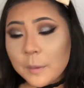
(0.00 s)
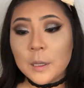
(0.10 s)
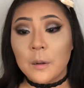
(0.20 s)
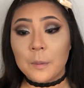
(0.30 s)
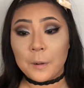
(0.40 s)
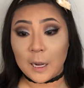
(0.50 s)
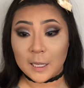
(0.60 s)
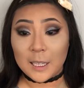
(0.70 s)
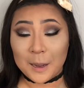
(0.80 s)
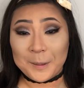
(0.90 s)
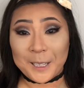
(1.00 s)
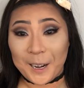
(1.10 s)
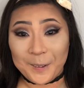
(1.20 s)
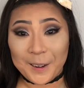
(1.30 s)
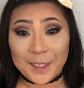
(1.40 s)
am so impressed, I'm
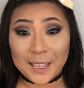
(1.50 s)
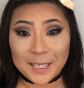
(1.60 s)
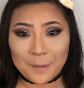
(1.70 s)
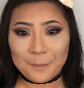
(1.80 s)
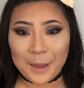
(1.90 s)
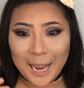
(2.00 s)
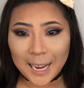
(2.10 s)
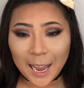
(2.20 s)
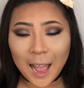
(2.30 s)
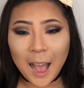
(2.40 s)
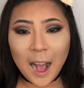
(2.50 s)
sorry, with this bake.